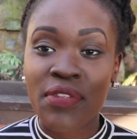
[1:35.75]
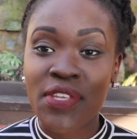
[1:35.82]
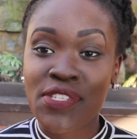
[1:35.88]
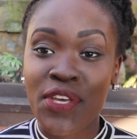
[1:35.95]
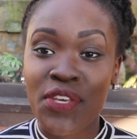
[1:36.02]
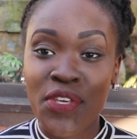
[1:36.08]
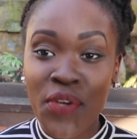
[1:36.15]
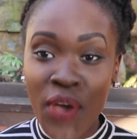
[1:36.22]

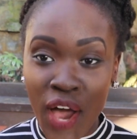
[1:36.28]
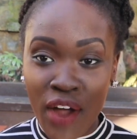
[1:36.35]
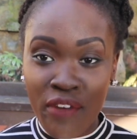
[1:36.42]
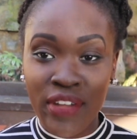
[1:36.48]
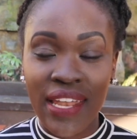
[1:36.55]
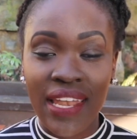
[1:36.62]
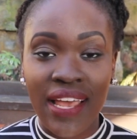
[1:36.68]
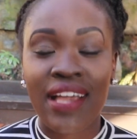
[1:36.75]
So you
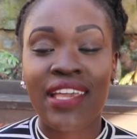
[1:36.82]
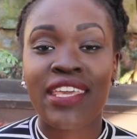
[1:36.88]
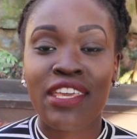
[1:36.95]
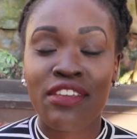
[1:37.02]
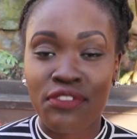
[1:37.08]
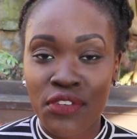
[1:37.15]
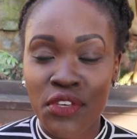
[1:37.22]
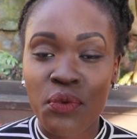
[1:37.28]
are in luck
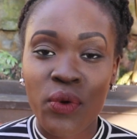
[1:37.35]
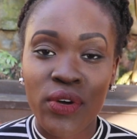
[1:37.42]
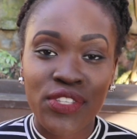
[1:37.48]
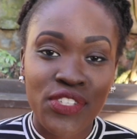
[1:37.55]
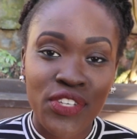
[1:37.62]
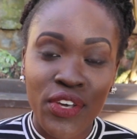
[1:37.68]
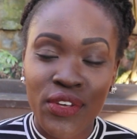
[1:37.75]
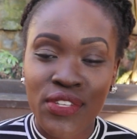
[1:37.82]
if you
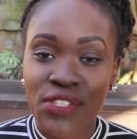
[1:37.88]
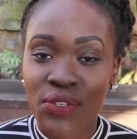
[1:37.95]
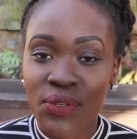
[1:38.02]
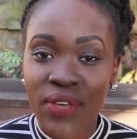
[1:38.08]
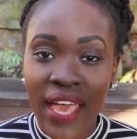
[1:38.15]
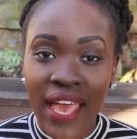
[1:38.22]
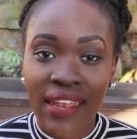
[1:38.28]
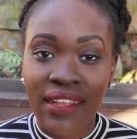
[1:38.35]
want to go to
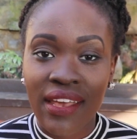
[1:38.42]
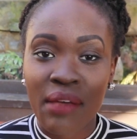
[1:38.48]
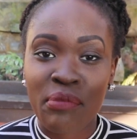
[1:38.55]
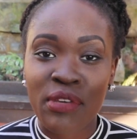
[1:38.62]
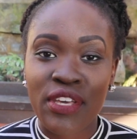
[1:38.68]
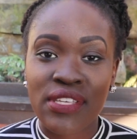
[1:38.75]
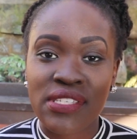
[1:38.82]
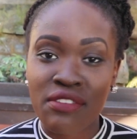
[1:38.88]
Uganda,
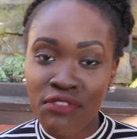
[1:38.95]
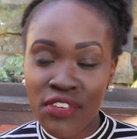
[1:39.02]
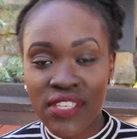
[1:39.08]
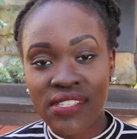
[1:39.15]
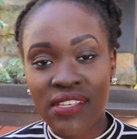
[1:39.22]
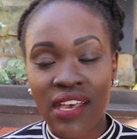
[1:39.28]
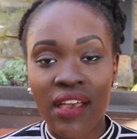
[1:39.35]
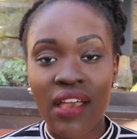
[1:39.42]
because the
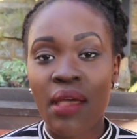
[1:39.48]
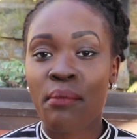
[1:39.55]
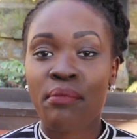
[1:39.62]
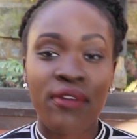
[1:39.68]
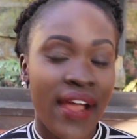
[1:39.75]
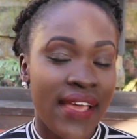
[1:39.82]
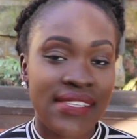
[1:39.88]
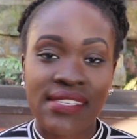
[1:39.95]
visa
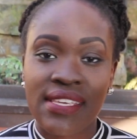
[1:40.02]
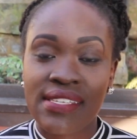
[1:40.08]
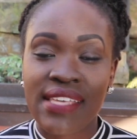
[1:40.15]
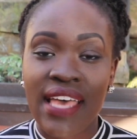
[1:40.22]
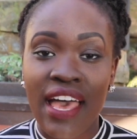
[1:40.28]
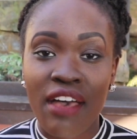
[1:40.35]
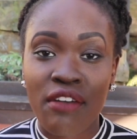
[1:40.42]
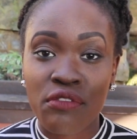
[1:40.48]
prices
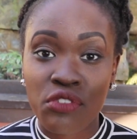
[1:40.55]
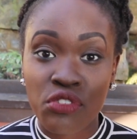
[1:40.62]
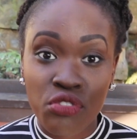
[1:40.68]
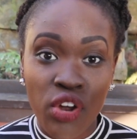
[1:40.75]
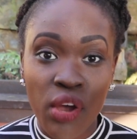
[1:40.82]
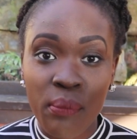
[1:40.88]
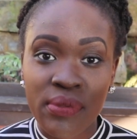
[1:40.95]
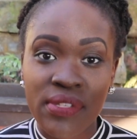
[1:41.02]
have
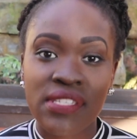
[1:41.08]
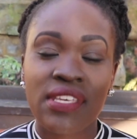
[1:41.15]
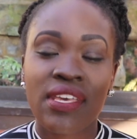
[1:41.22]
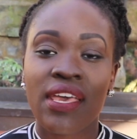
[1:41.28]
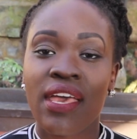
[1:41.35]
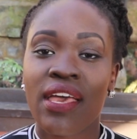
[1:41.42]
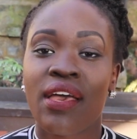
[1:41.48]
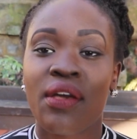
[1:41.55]
dropped,
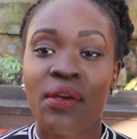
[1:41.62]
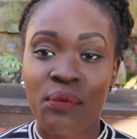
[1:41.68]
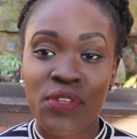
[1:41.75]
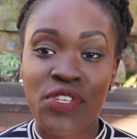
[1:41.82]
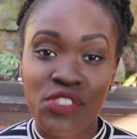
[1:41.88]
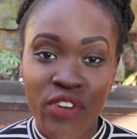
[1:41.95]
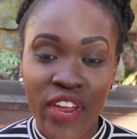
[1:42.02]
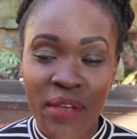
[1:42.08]

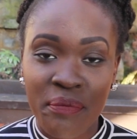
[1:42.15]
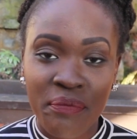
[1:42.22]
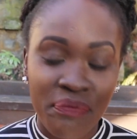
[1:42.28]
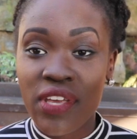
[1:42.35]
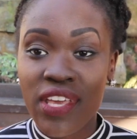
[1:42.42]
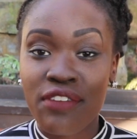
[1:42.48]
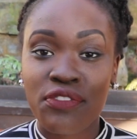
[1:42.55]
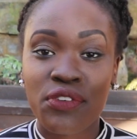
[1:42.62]
which is great.
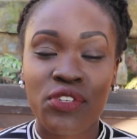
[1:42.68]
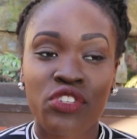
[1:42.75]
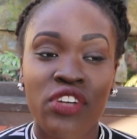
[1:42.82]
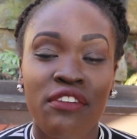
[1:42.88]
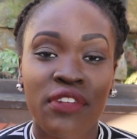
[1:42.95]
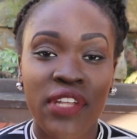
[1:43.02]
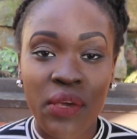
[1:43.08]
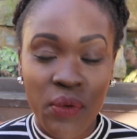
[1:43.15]
If you're
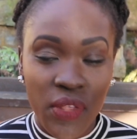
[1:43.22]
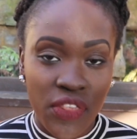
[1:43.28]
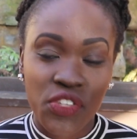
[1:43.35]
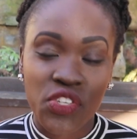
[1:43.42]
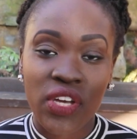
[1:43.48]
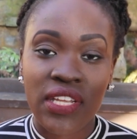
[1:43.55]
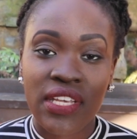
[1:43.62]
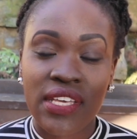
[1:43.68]
traveling with
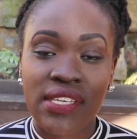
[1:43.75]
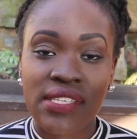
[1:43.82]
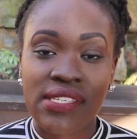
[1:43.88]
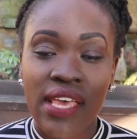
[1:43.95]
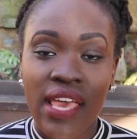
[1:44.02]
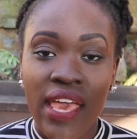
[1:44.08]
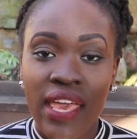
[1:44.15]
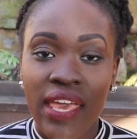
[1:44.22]
dollars,
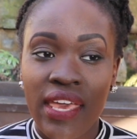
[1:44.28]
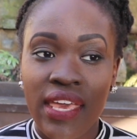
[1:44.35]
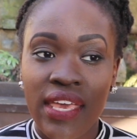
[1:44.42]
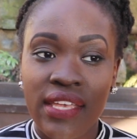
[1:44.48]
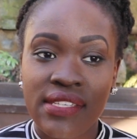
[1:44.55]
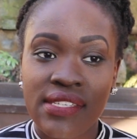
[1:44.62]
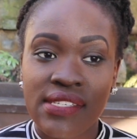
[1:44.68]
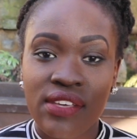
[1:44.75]

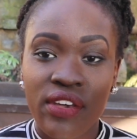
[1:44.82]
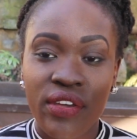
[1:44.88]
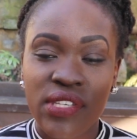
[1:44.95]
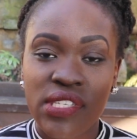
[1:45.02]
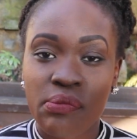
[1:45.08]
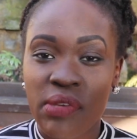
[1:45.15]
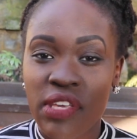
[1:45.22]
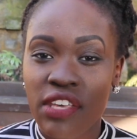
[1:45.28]
it's going
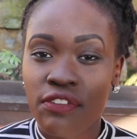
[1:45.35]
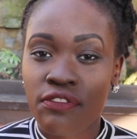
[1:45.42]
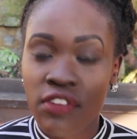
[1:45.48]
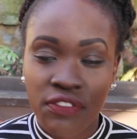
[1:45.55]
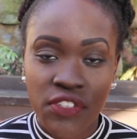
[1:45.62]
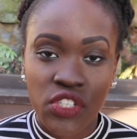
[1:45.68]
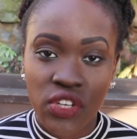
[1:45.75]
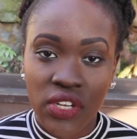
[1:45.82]
to be
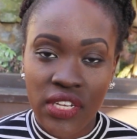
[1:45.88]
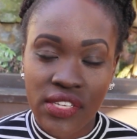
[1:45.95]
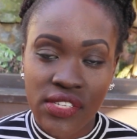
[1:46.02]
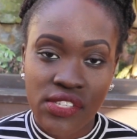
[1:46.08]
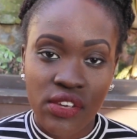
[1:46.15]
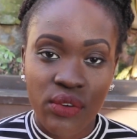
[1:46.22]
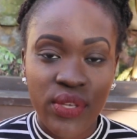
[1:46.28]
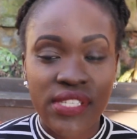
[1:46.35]
$50.
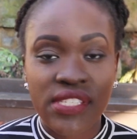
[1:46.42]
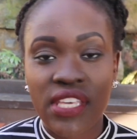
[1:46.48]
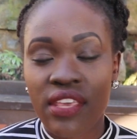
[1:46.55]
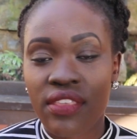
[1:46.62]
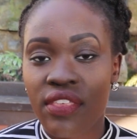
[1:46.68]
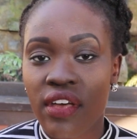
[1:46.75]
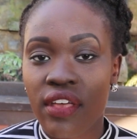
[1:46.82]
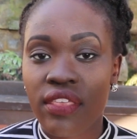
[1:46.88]
So it's
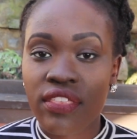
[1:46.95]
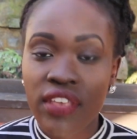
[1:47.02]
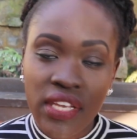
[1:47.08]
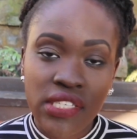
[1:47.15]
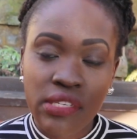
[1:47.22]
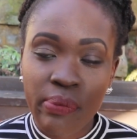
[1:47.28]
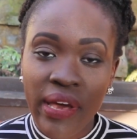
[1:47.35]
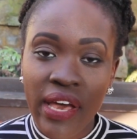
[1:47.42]
either
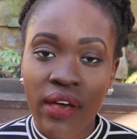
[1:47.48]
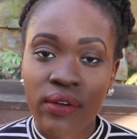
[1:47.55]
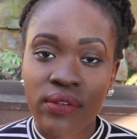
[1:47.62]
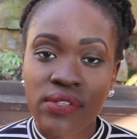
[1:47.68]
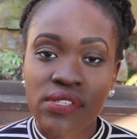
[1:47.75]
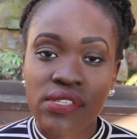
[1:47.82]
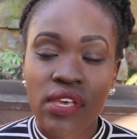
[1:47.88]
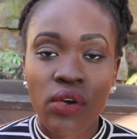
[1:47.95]

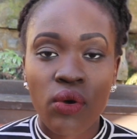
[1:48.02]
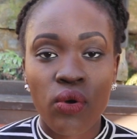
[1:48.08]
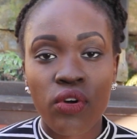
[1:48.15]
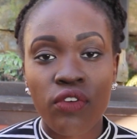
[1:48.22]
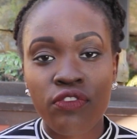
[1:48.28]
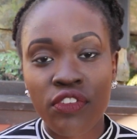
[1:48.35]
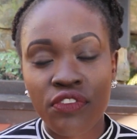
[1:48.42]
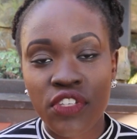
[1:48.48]
£30 or
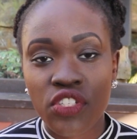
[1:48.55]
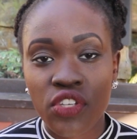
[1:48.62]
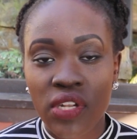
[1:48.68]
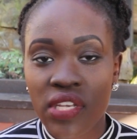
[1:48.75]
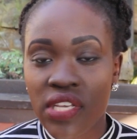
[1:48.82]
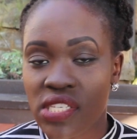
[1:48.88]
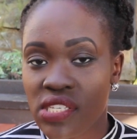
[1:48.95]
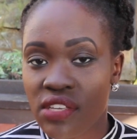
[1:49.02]

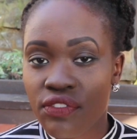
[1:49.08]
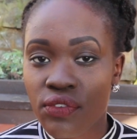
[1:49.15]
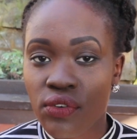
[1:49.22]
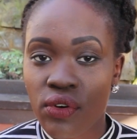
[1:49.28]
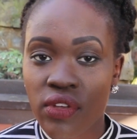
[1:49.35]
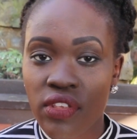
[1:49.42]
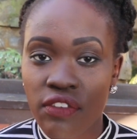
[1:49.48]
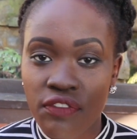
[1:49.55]
$50
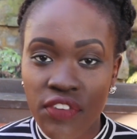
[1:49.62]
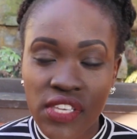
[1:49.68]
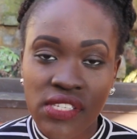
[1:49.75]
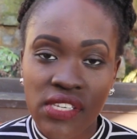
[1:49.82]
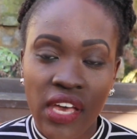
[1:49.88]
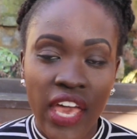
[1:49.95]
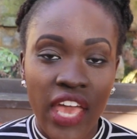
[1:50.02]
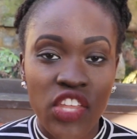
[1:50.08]
for the
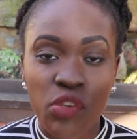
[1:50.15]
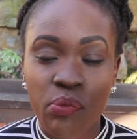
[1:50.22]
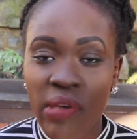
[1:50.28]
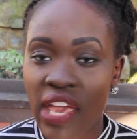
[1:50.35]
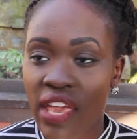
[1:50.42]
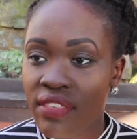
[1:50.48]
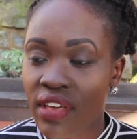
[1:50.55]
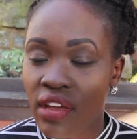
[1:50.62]
visa, and you
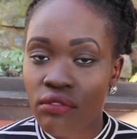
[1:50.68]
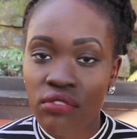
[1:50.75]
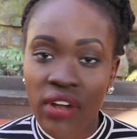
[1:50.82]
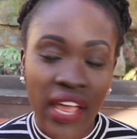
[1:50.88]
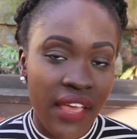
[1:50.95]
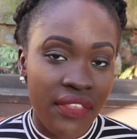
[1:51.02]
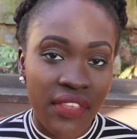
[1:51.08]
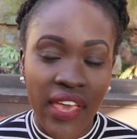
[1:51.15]
pay that
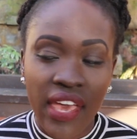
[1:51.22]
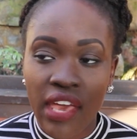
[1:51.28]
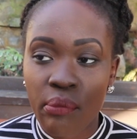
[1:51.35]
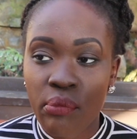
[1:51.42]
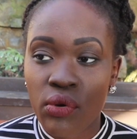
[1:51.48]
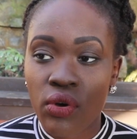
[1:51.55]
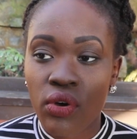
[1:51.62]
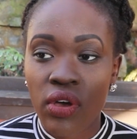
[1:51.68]
right at the
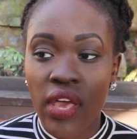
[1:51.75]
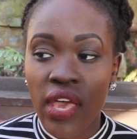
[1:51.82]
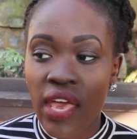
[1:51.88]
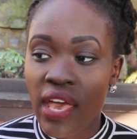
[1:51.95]
airport.